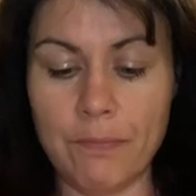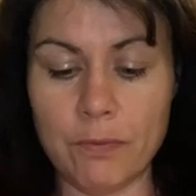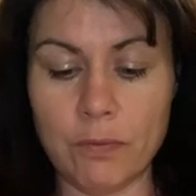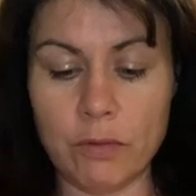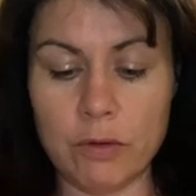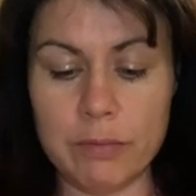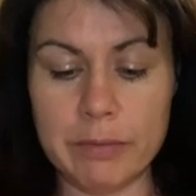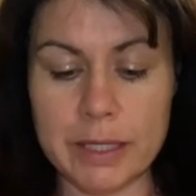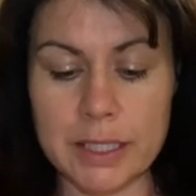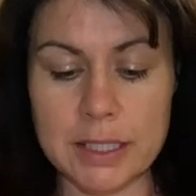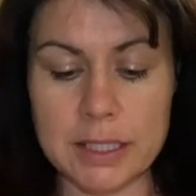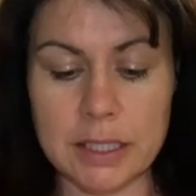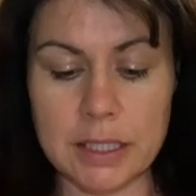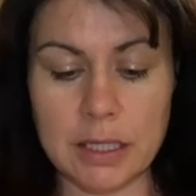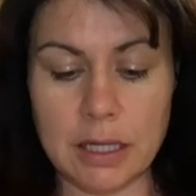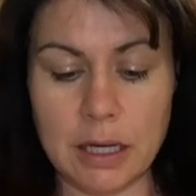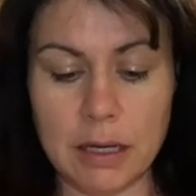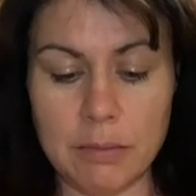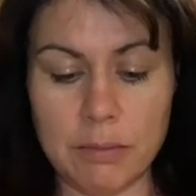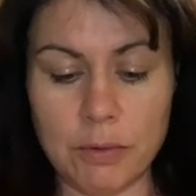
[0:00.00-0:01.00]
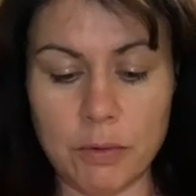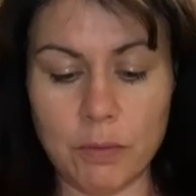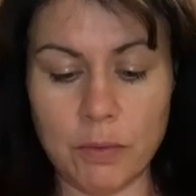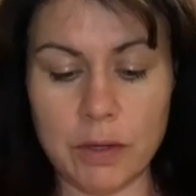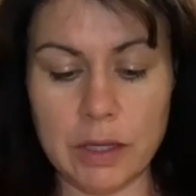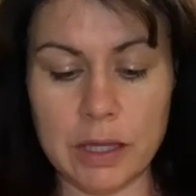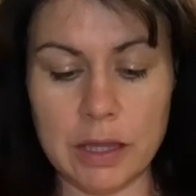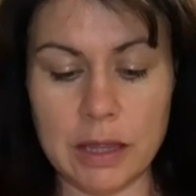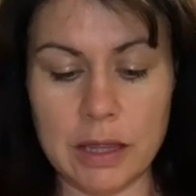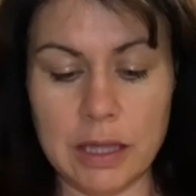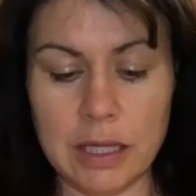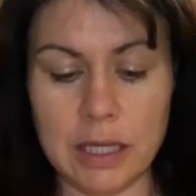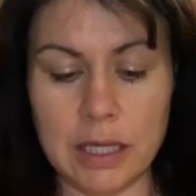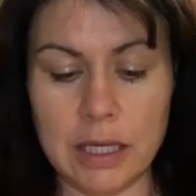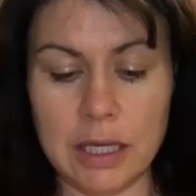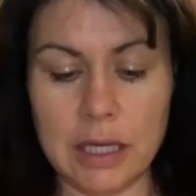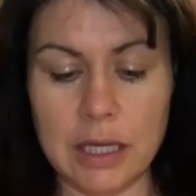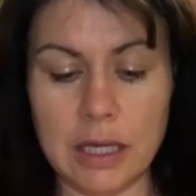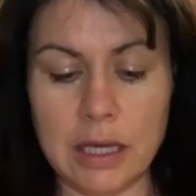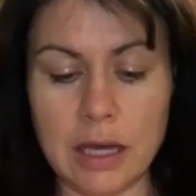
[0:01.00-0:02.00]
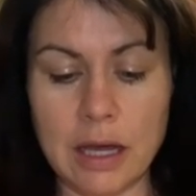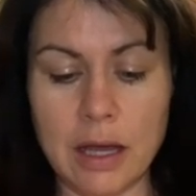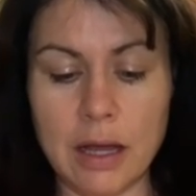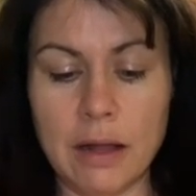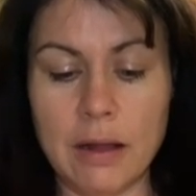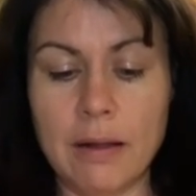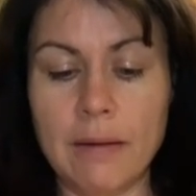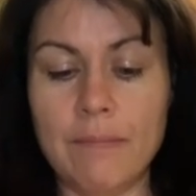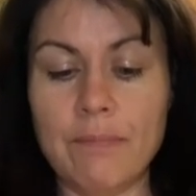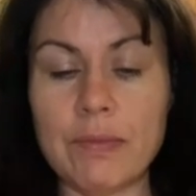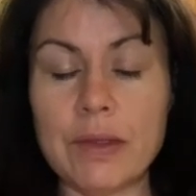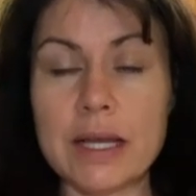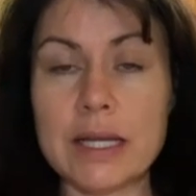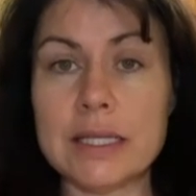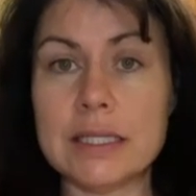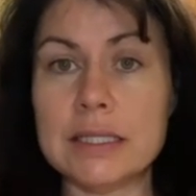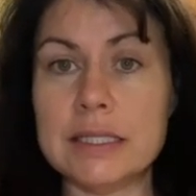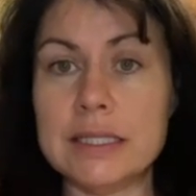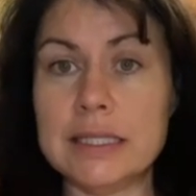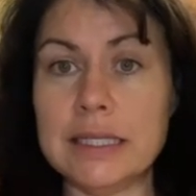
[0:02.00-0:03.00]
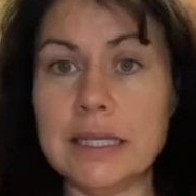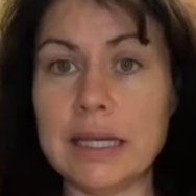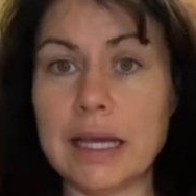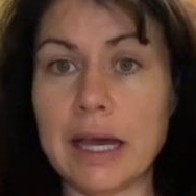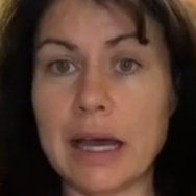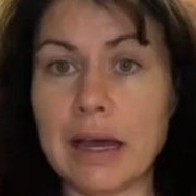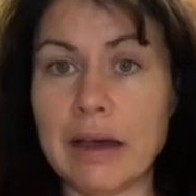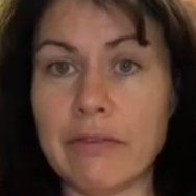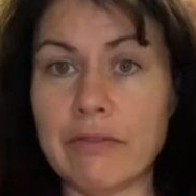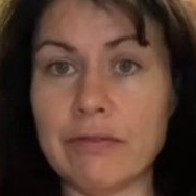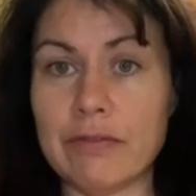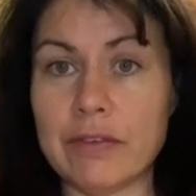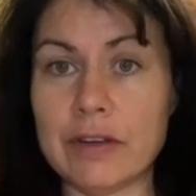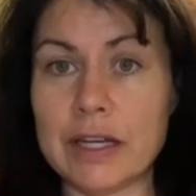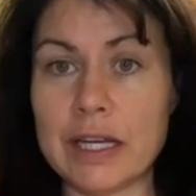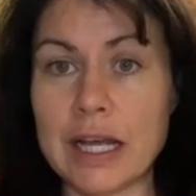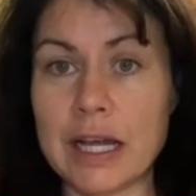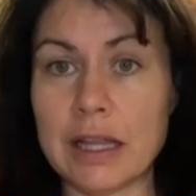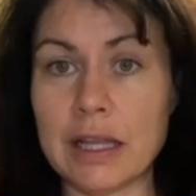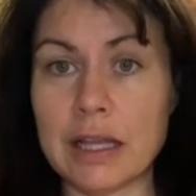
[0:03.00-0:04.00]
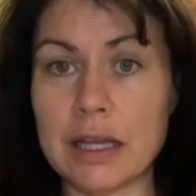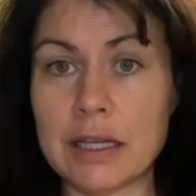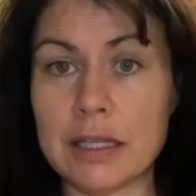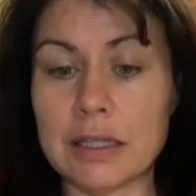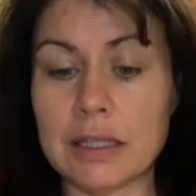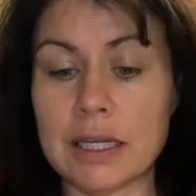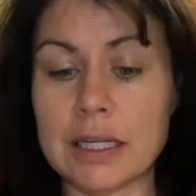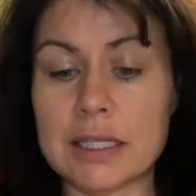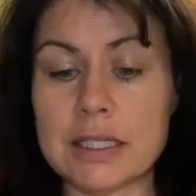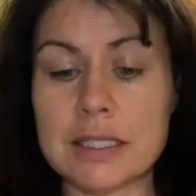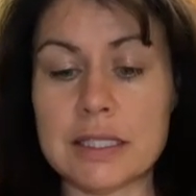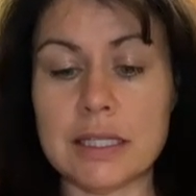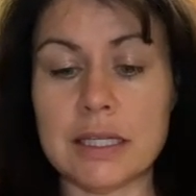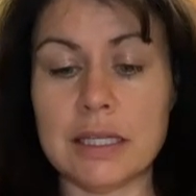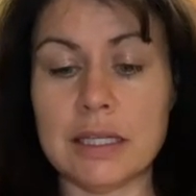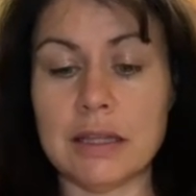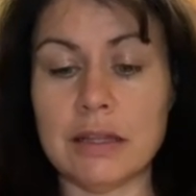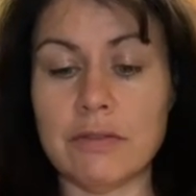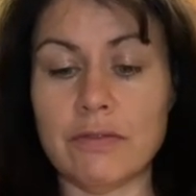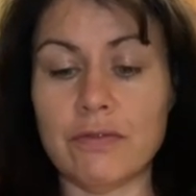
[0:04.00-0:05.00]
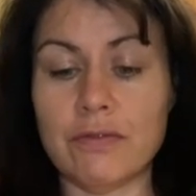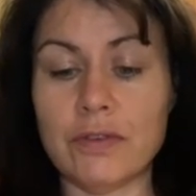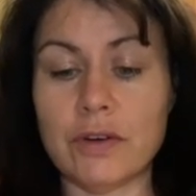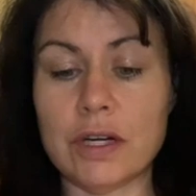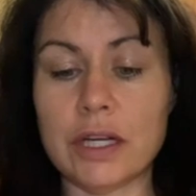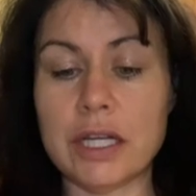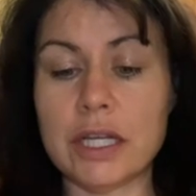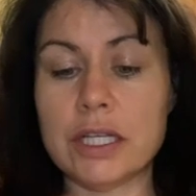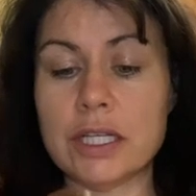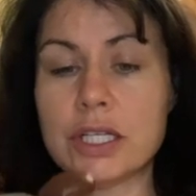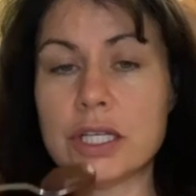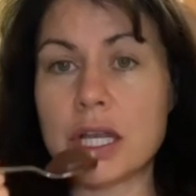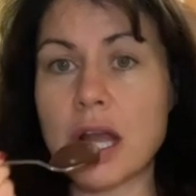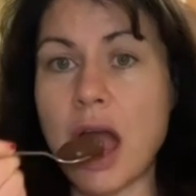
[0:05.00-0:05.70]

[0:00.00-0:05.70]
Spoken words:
We mixed it up with the decaf vanilla, let it sit in the fridge.